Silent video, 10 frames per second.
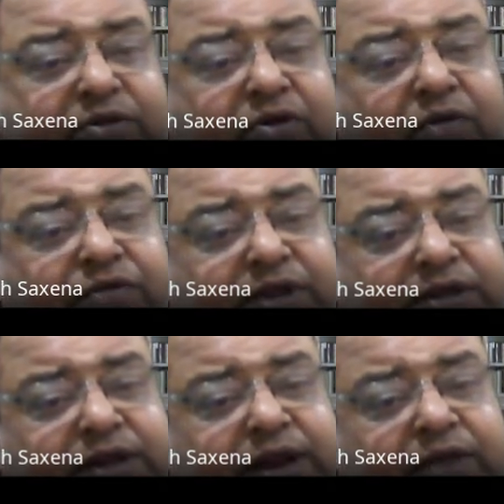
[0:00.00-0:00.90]
of such
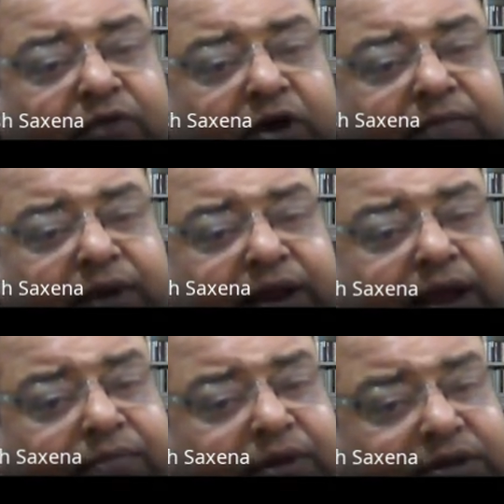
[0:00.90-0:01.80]
an environment can
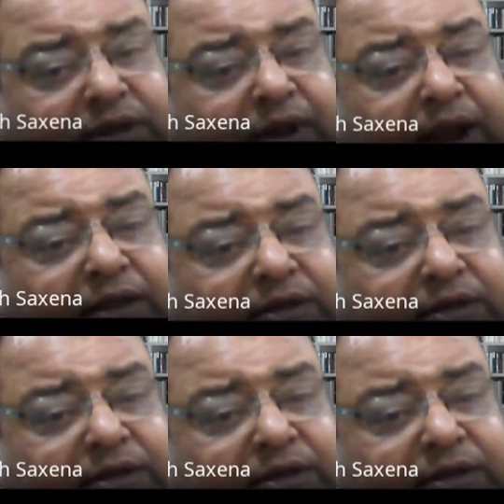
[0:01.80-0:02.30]
be summarized